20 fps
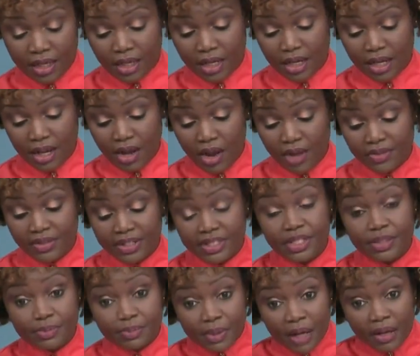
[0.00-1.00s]
on
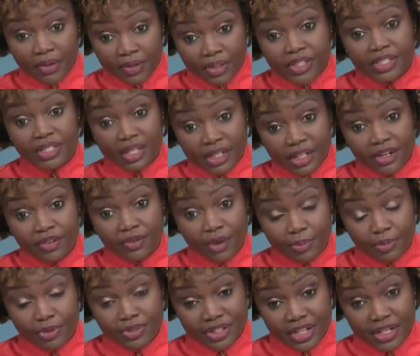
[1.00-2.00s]
the study of
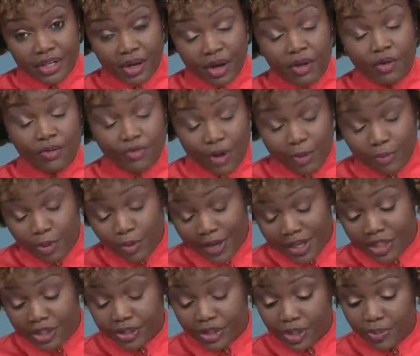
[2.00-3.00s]

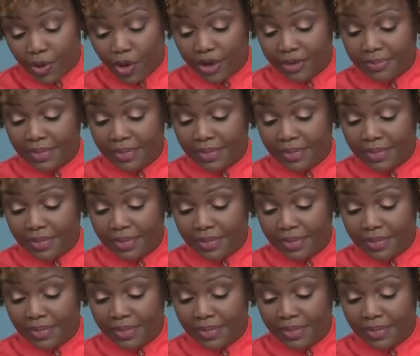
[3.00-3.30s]
reparations,